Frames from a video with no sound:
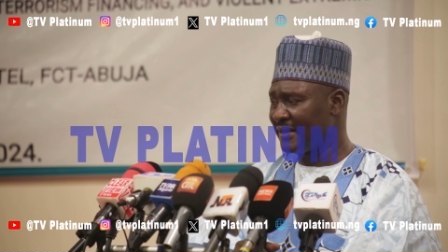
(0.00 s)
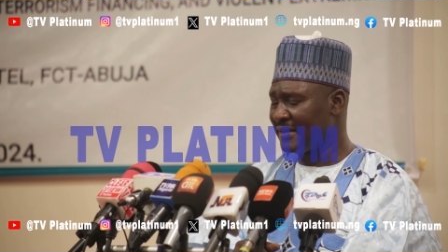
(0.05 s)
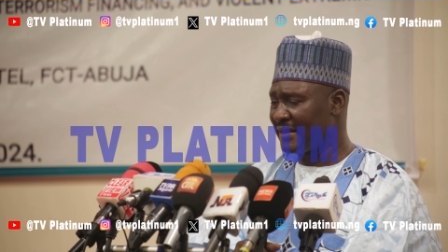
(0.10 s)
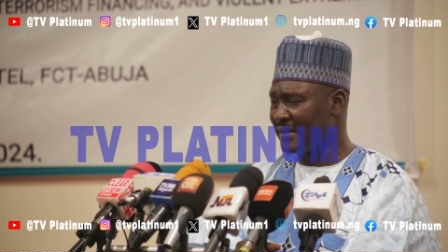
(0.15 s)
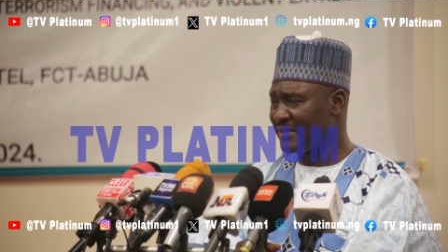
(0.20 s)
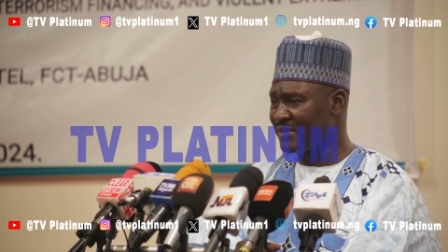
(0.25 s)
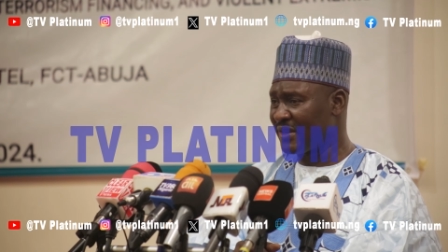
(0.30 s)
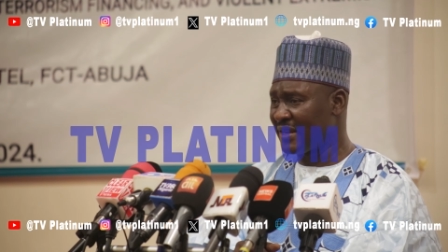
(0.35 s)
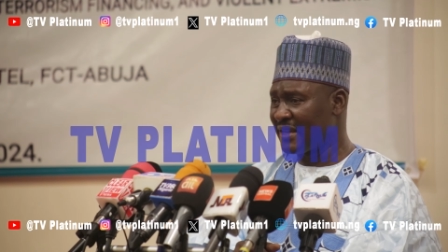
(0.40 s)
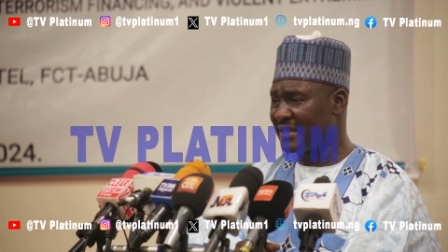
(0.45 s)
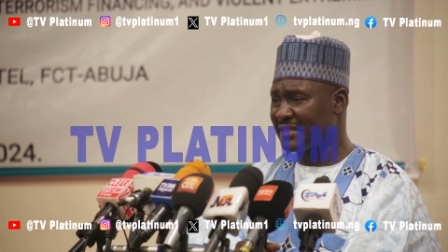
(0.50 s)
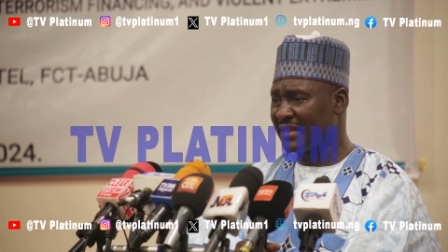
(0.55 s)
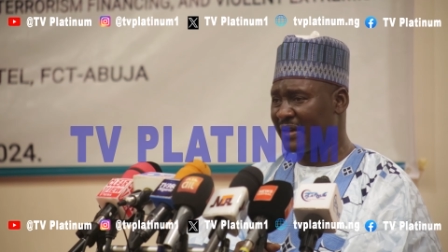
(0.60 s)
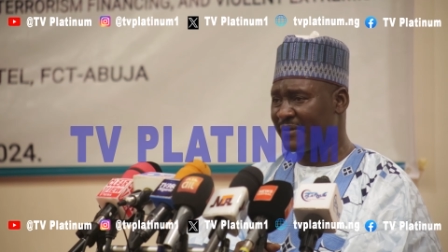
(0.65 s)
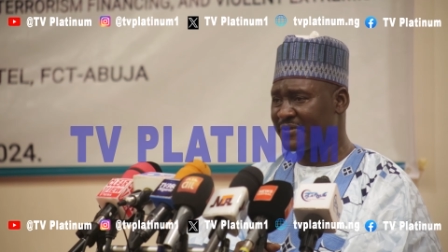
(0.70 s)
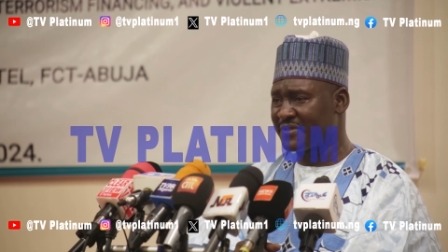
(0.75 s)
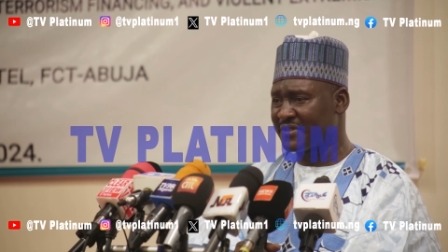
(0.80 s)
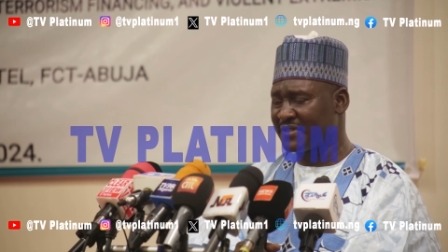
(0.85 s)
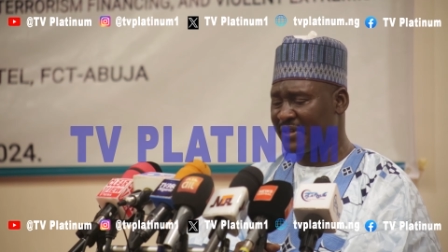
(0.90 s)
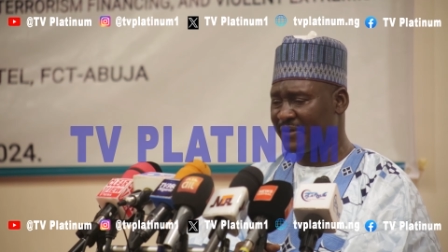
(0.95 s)
Nigerians have
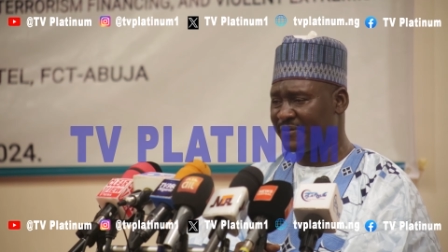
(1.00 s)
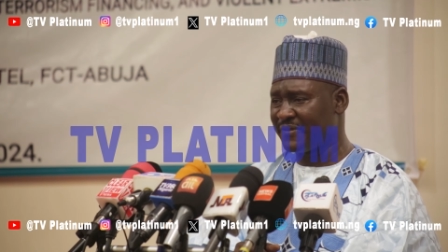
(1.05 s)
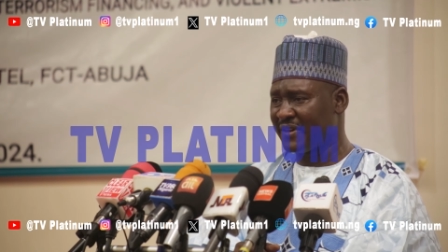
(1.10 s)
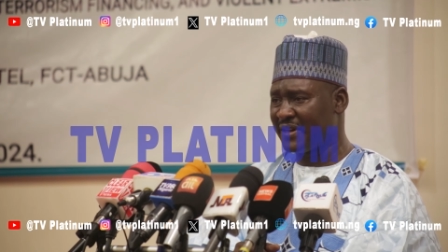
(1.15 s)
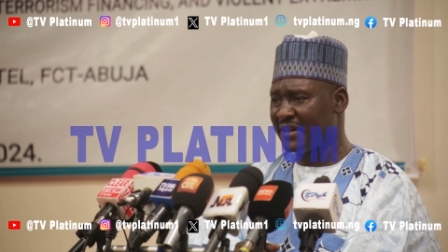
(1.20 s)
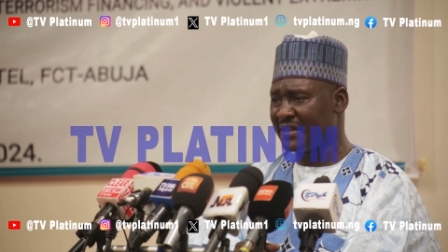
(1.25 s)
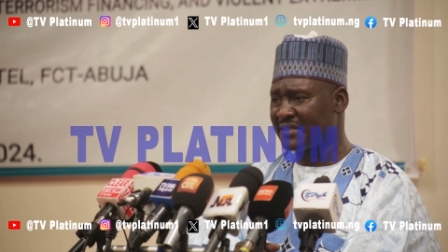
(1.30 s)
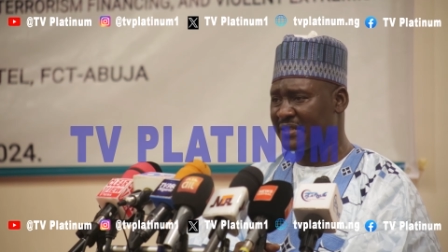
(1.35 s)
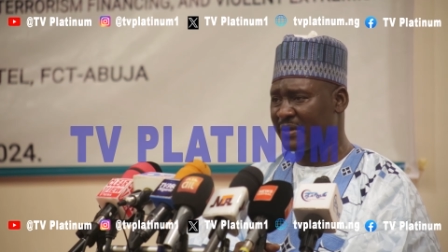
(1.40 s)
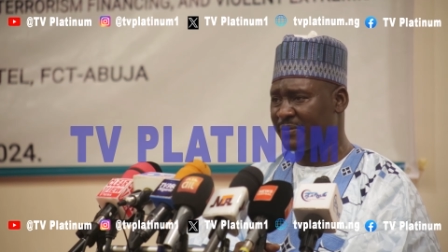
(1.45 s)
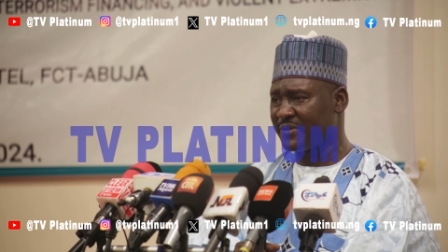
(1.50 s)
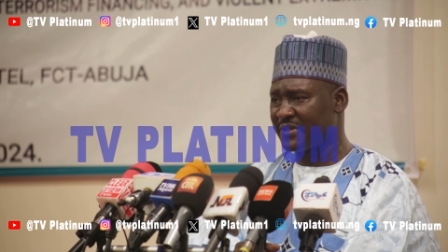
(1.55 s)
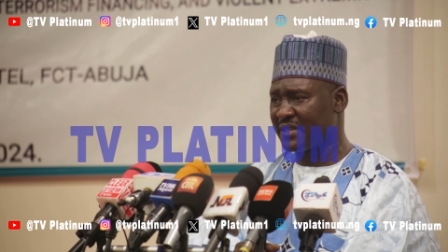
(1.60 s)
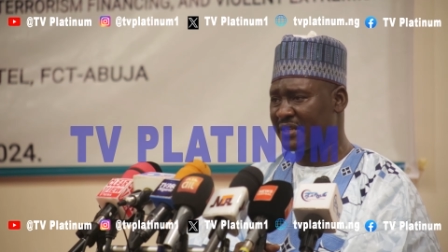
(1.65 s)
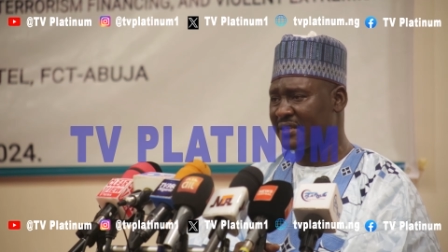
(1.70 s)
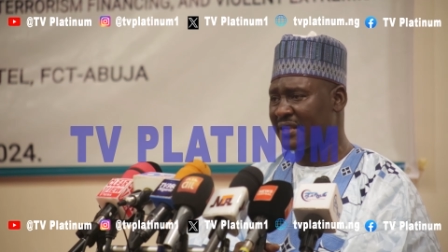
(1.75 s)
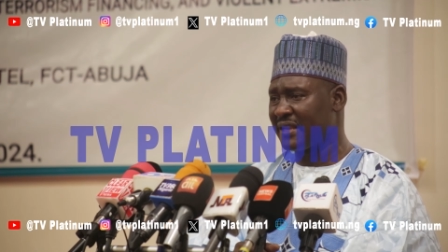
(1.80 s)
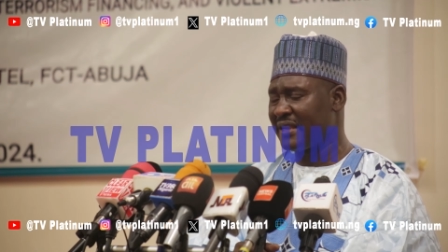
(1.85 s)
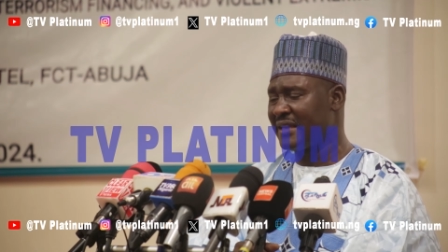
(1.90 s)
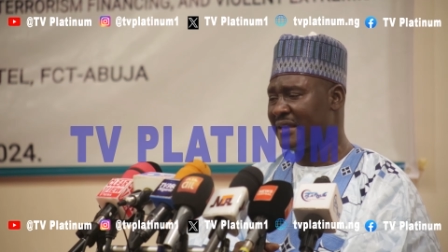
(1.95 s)
suffered
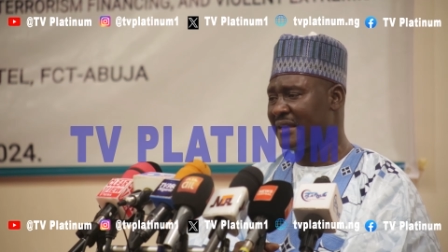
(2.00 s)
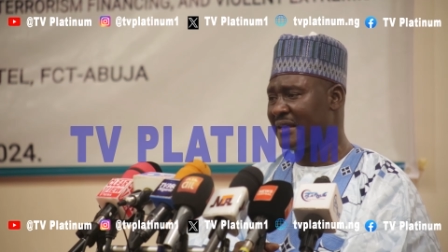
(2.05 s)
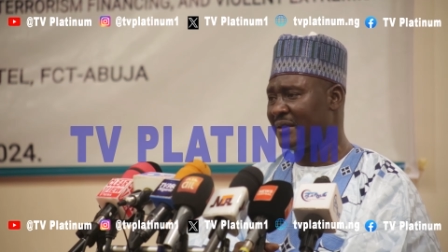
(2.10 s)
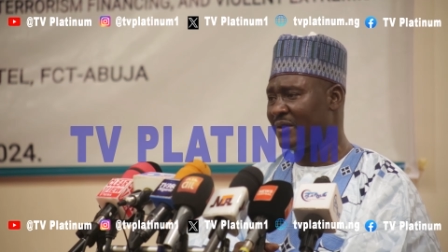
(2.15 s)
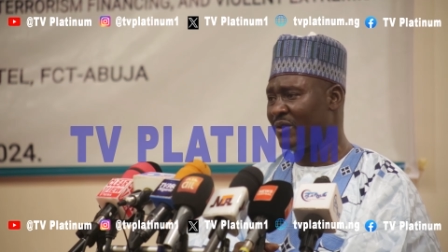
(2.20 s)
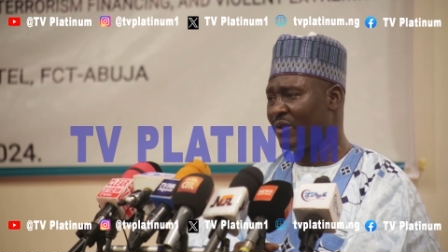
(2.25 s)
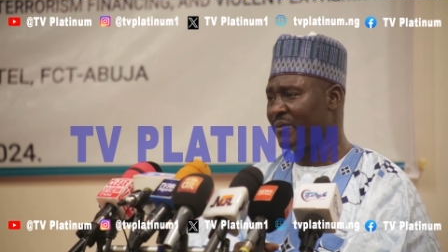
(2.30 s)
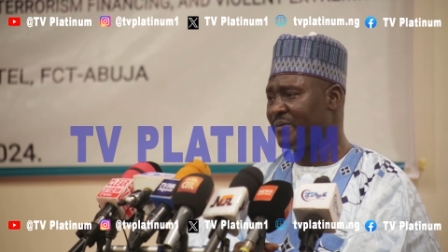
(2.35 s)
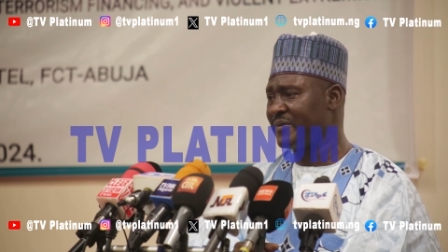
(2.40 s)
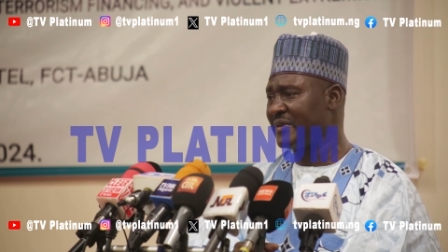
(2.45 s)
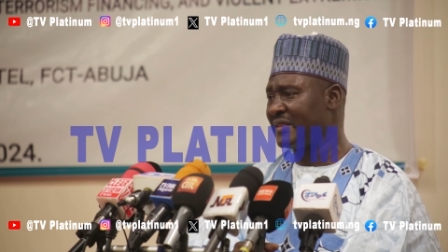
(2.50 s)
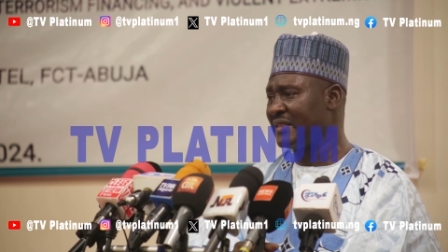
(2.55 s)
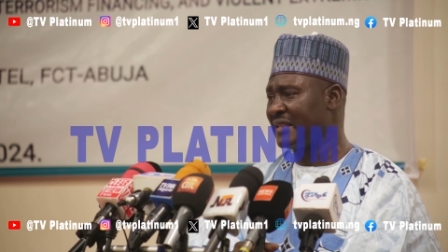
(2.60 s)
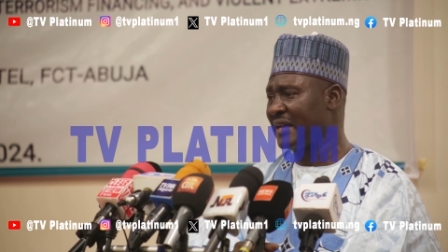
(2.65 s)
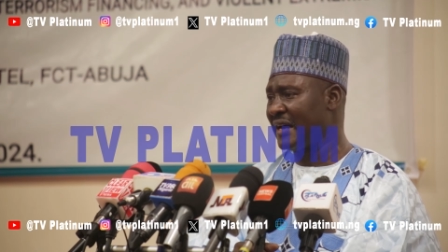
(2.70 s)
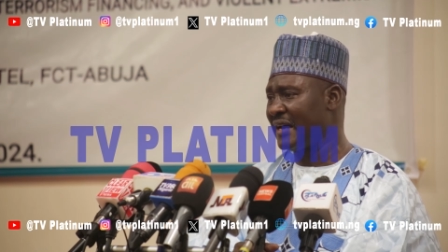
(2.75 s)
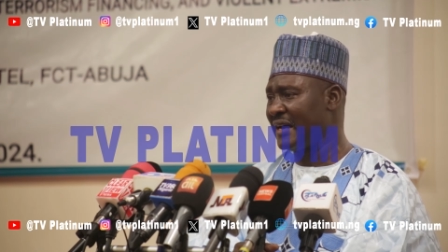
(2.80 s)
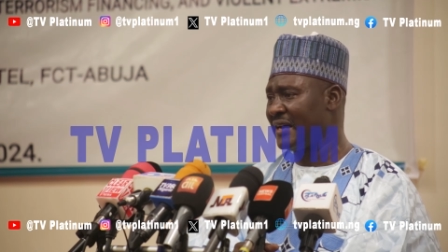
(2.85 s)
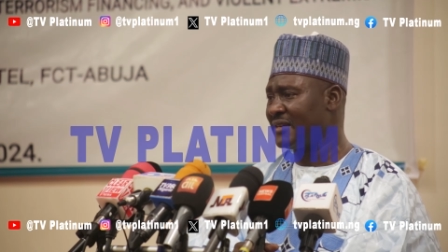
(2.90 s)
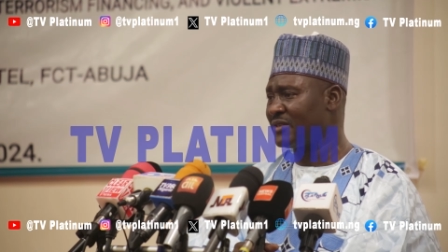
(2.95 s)
sufficiently enough in the
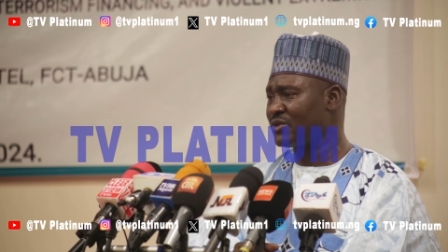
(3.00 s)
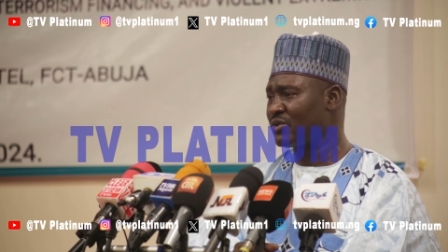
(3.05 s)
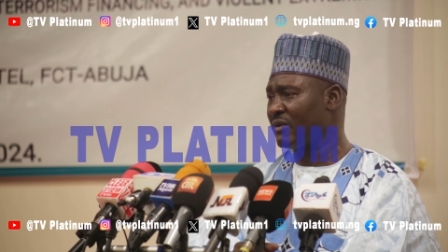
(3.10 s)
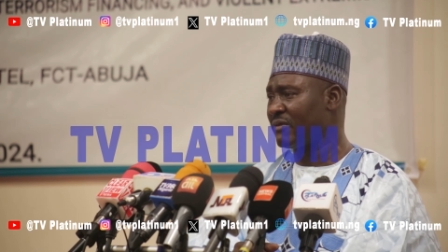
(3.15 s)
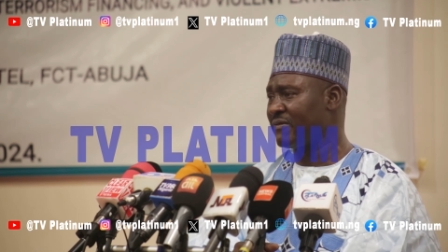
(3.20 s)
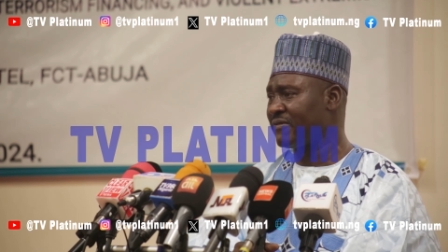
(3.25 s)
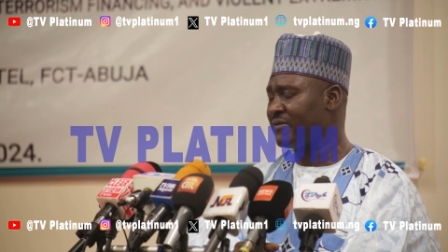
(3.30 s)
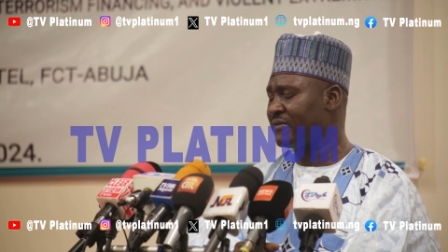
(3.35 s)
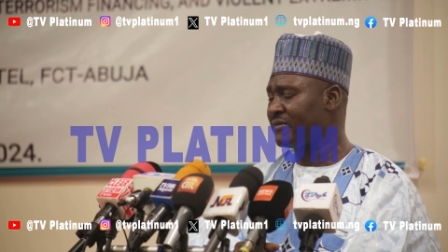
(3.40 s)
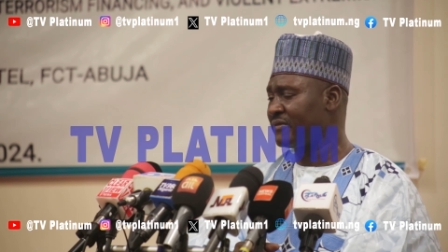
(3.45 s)
hands of